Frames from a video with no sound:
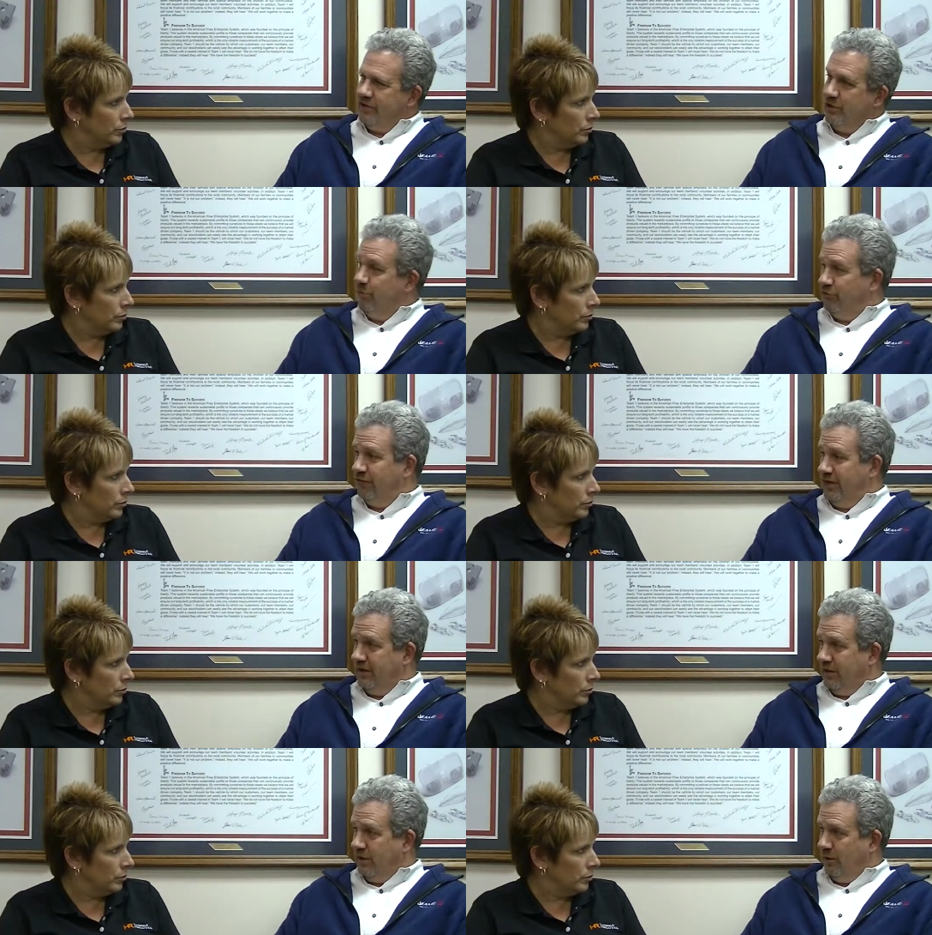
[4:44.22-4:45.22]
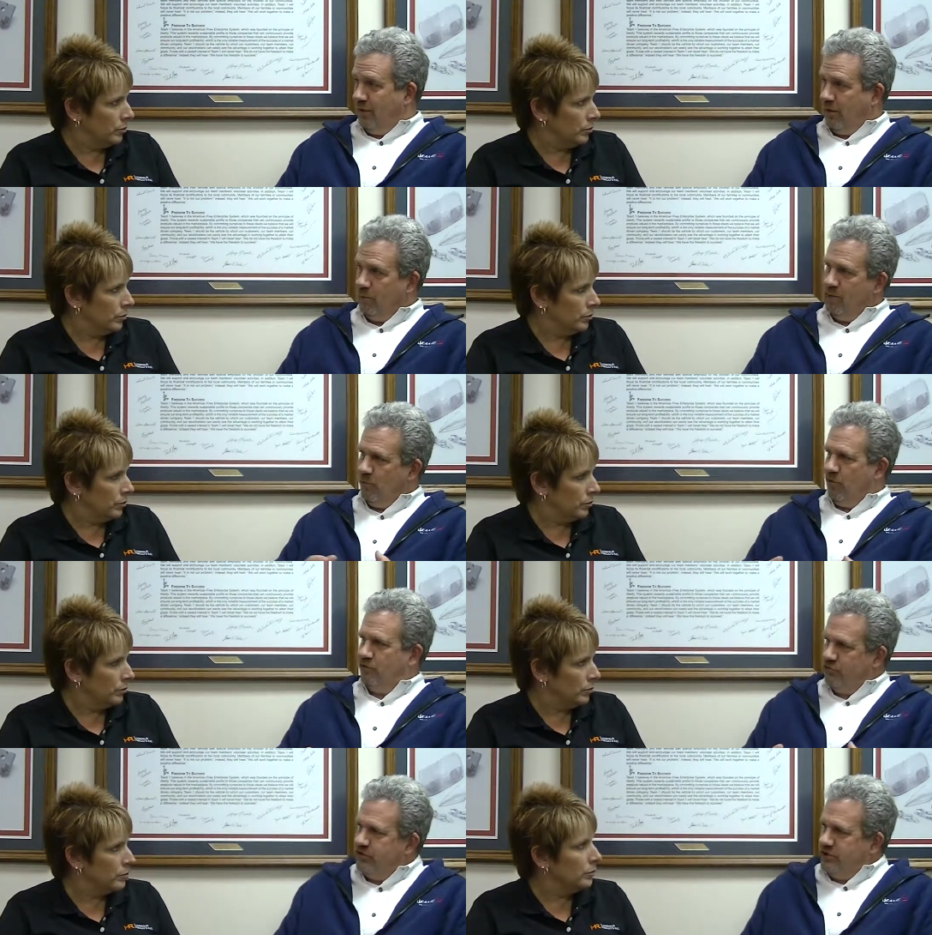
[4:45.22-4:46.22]
Speaker 1: that you've seen of how people
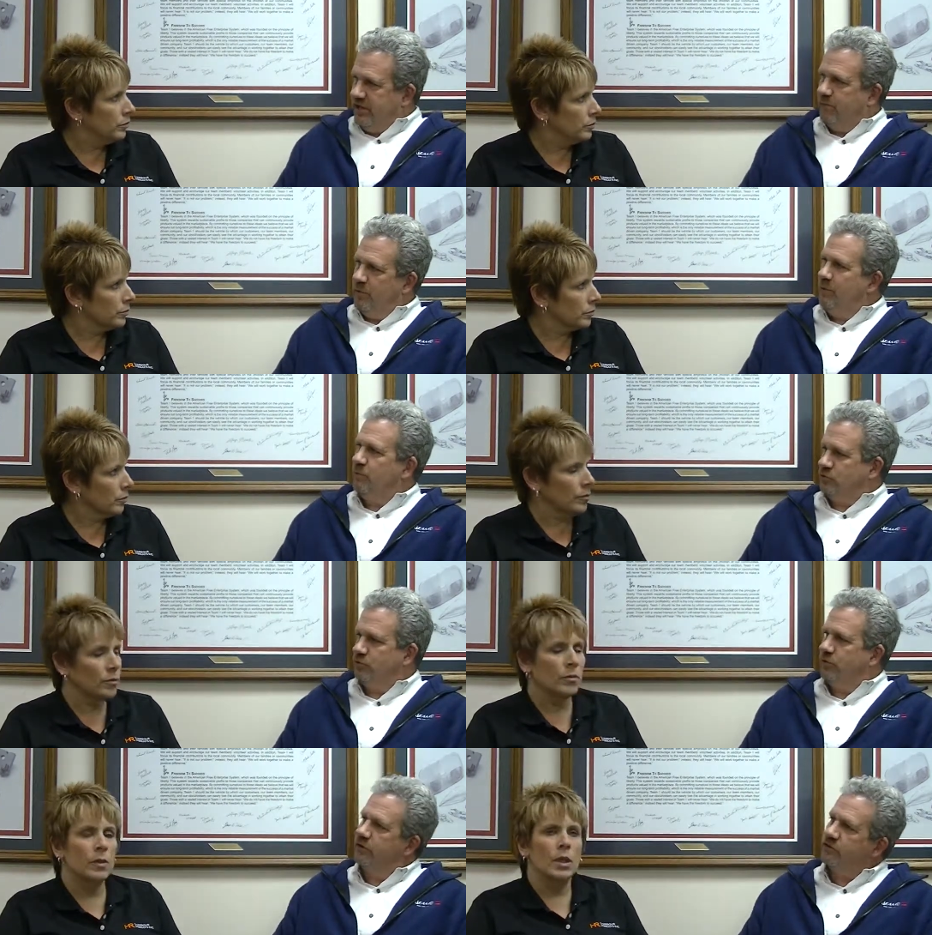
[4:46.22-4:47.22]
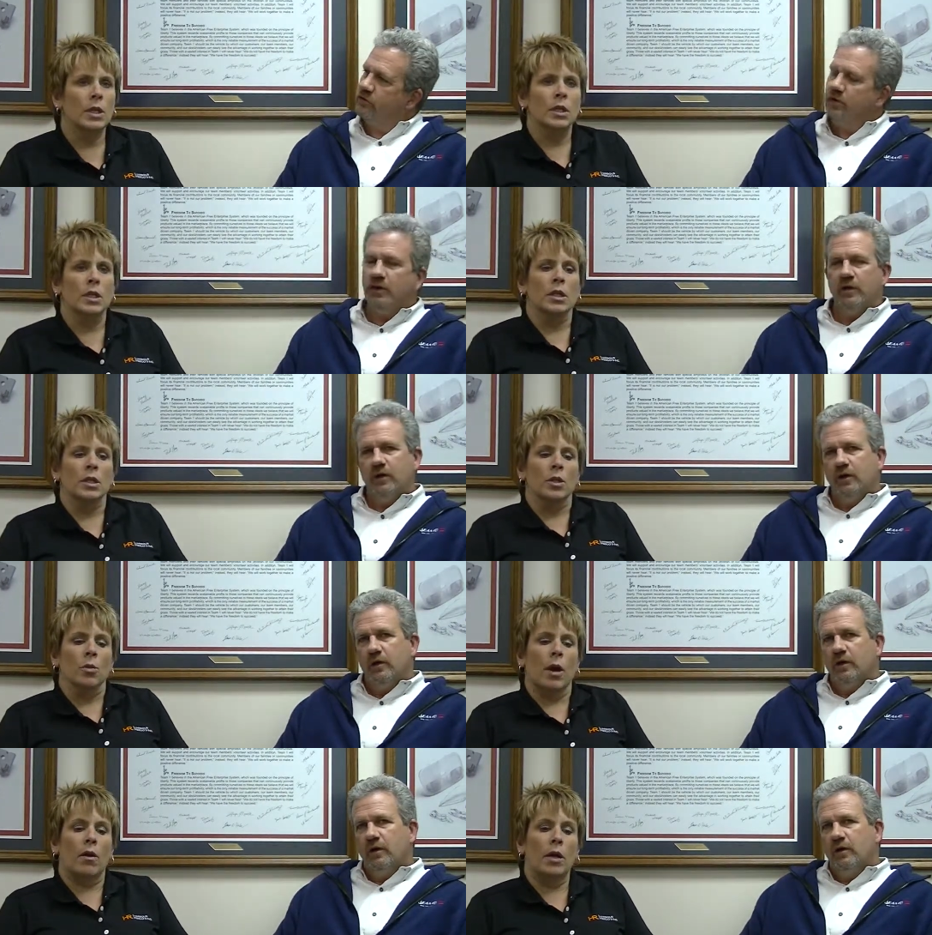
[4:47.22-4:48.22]
are addressing that people shortage?
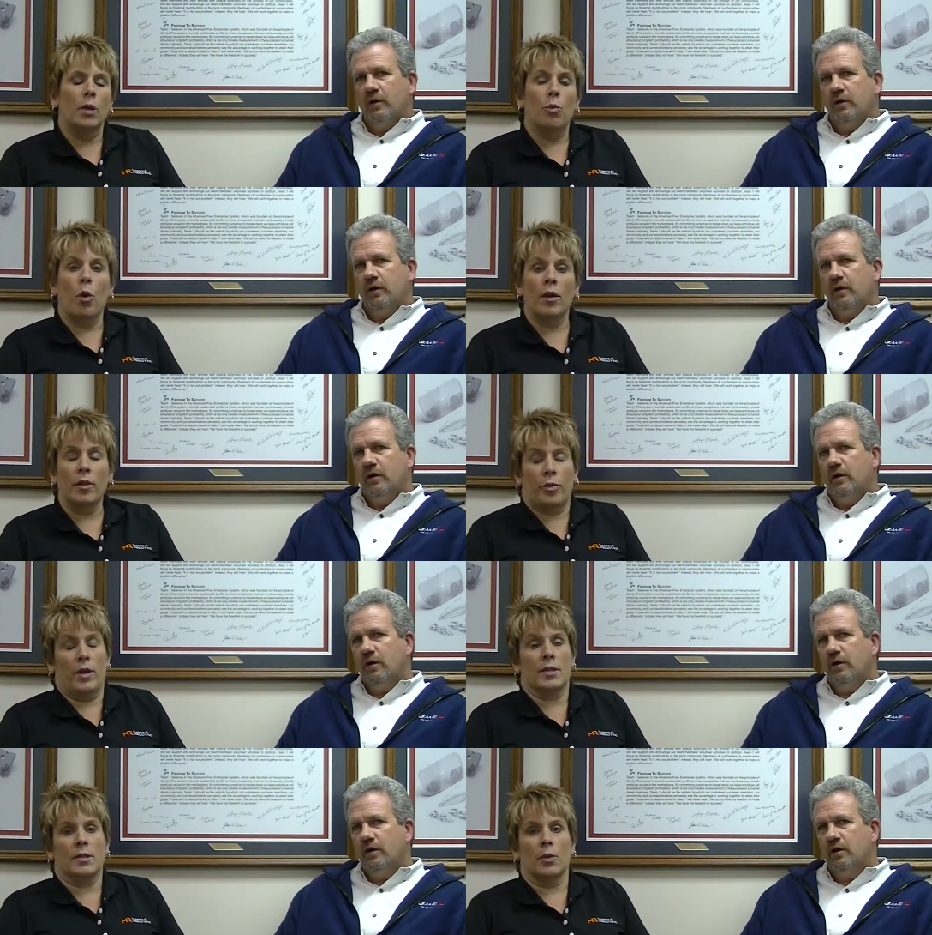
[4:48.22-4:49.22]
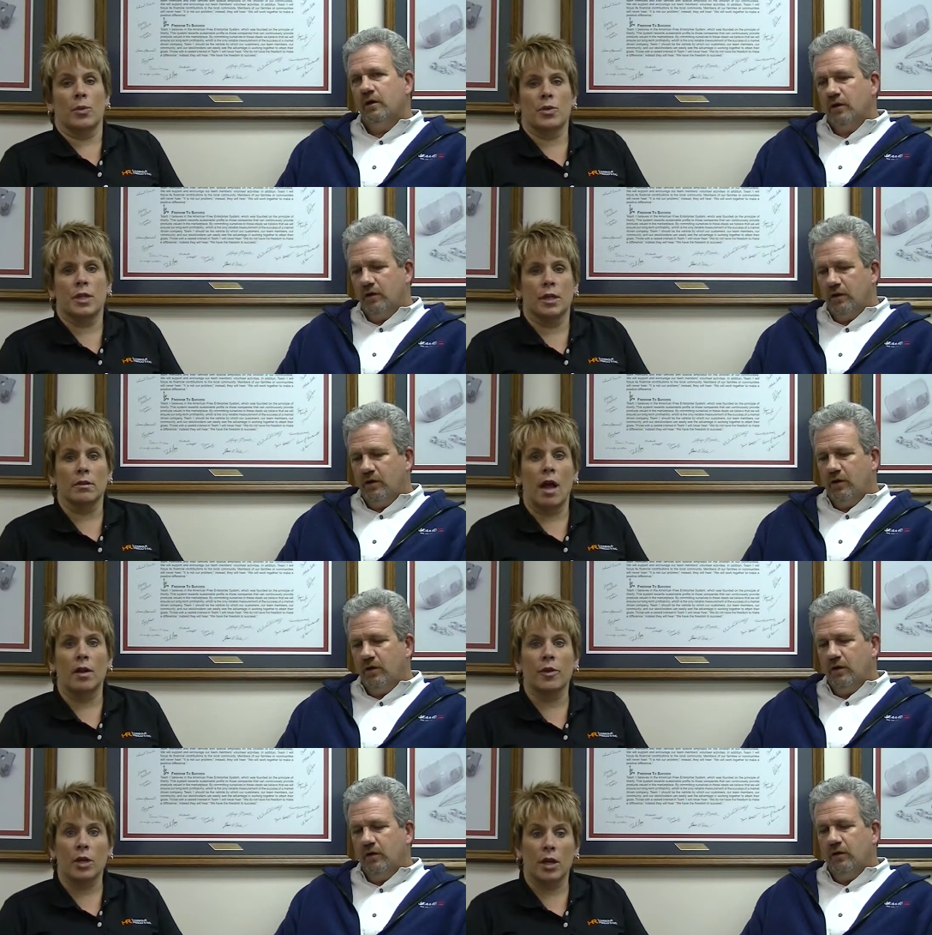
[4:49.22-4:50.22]
Speaker 2: Well, one of the things that we're seeing a
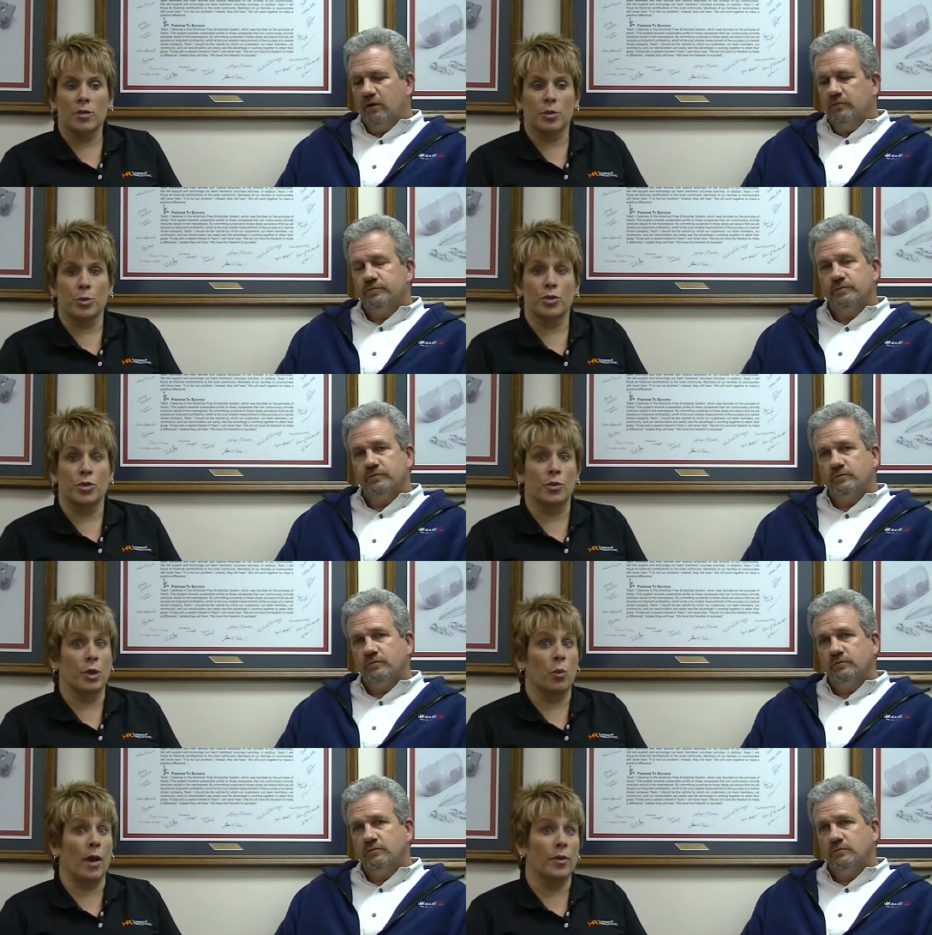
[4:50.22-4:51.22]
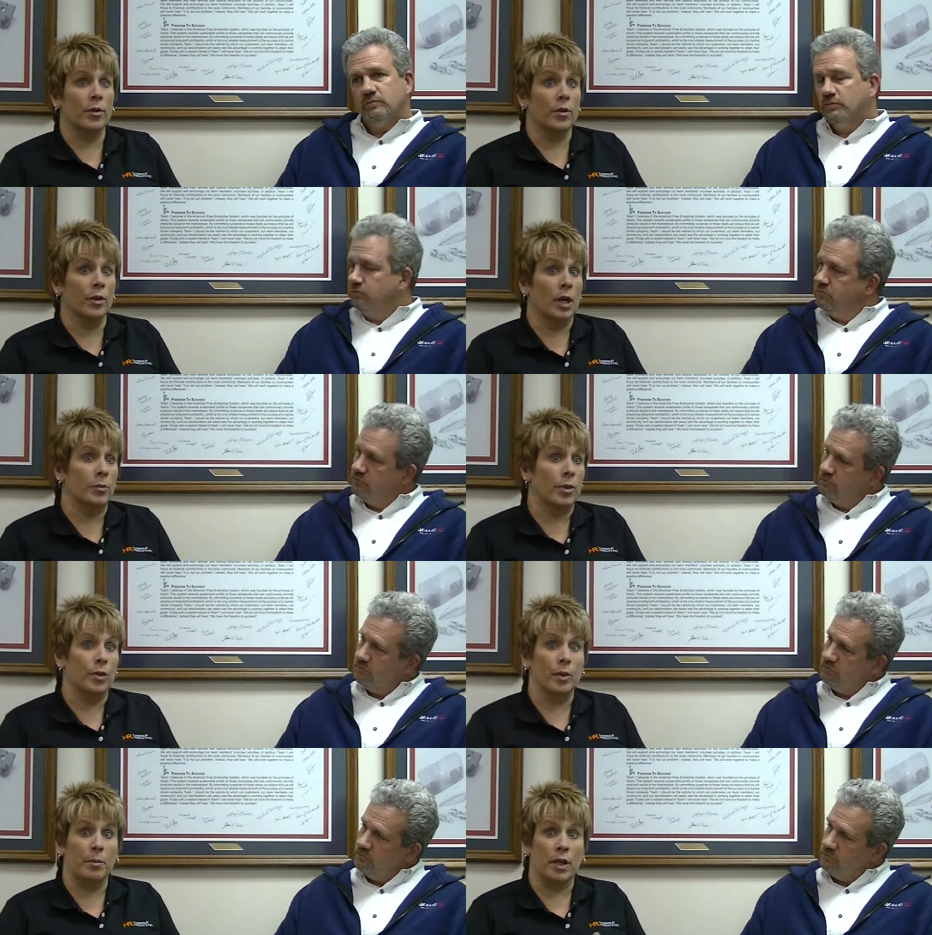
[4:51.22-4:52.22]
lot of our customers doing, whether um,
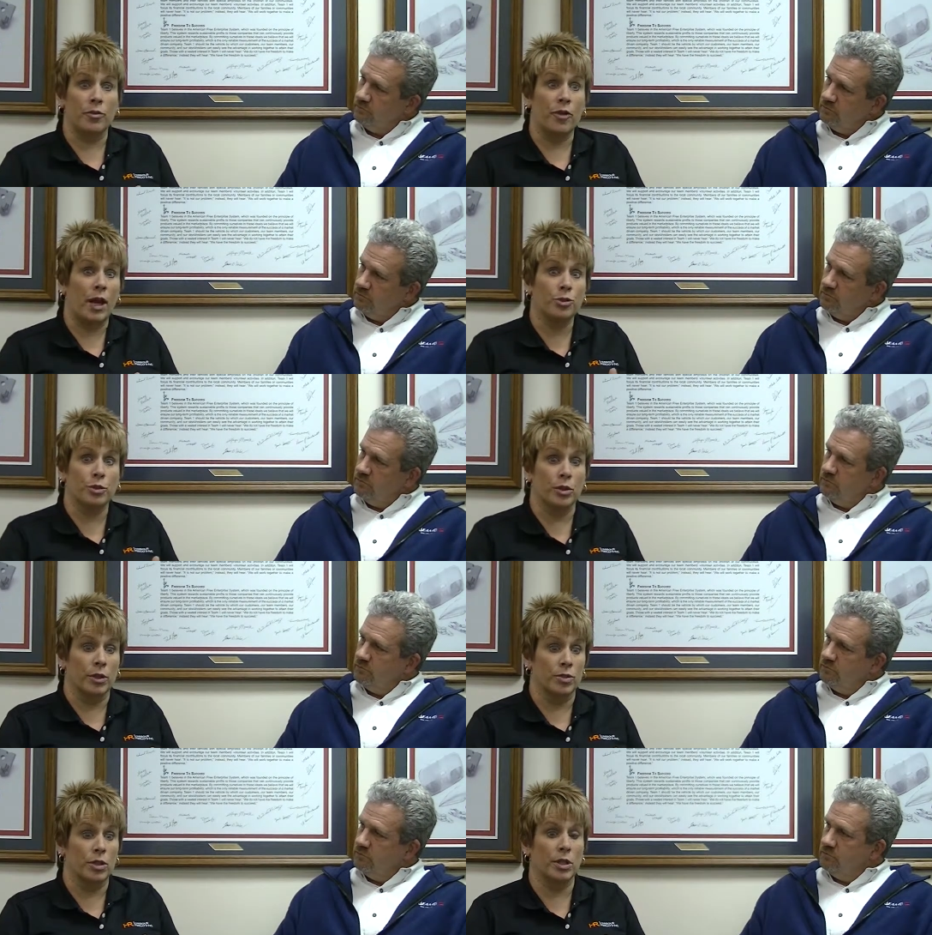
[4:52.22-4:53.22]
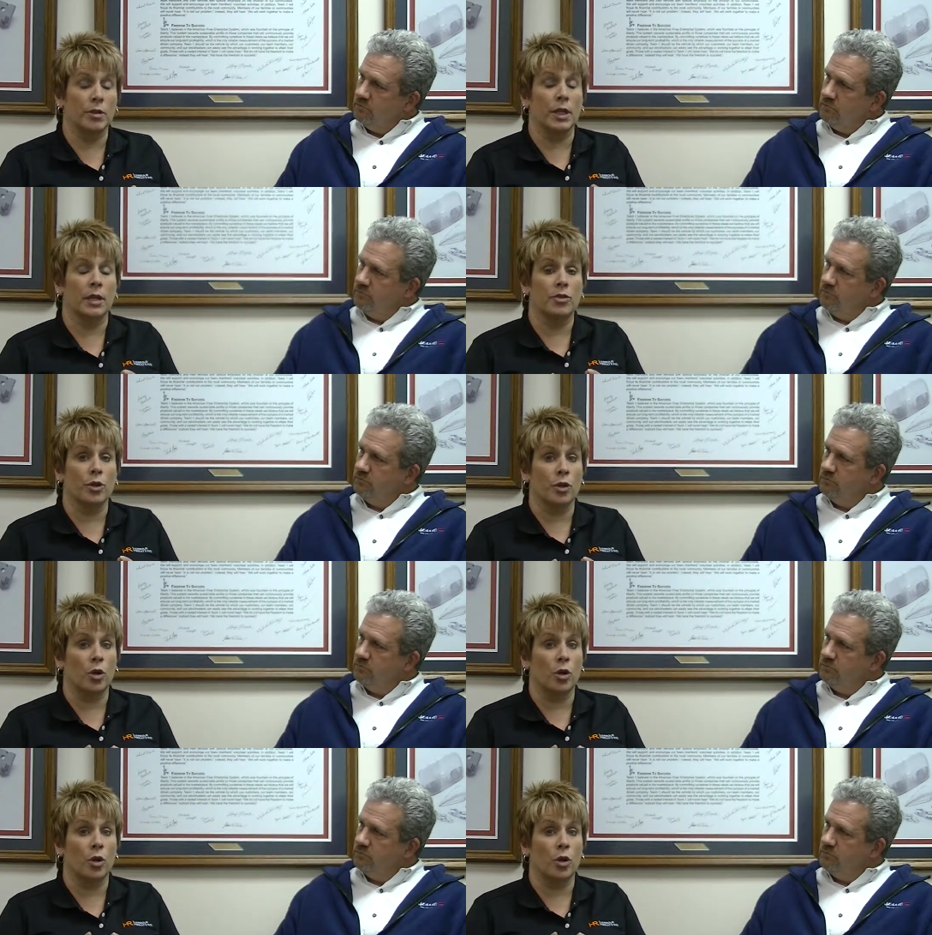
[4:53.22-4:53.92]
they're in manufacturing or engineering, is they're